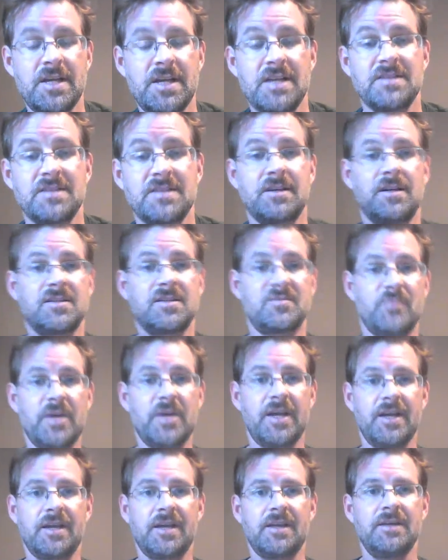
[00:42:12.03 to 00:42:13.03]
It's not as
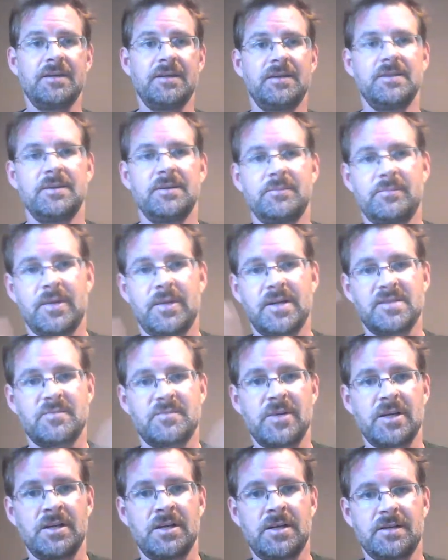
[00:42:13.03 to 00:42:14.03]
big, but it's
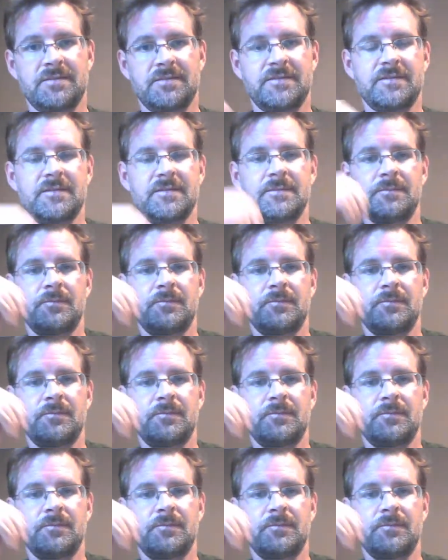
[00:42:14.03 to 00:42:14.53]
big enough.